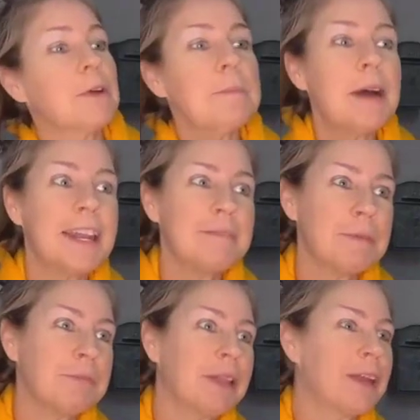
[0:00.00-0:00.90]
My grandpa and
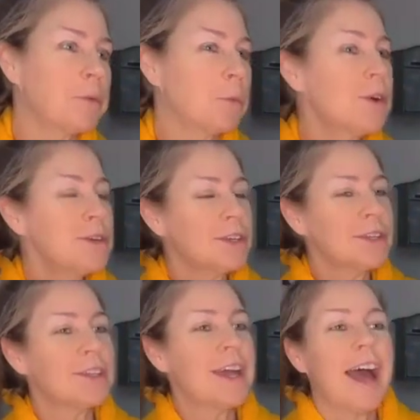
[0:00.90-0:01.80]
I have been playing
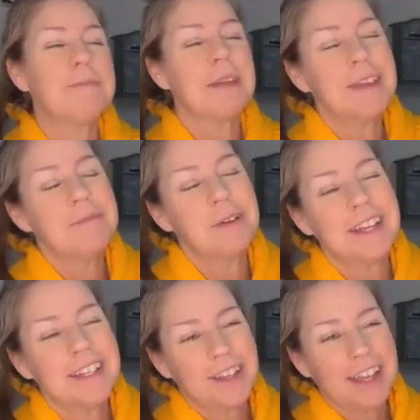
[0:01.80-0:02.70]
Wordle. I make him
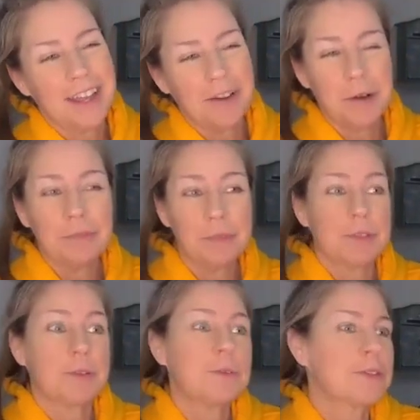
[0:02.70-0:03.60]
wait until I get home
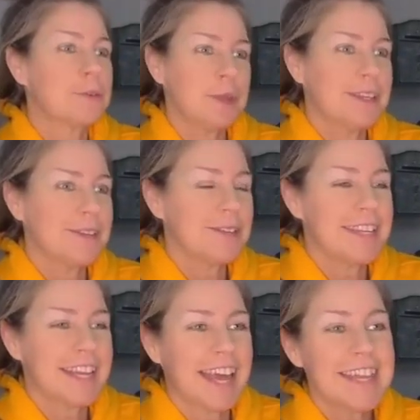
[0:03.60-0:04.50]
from school so we can do it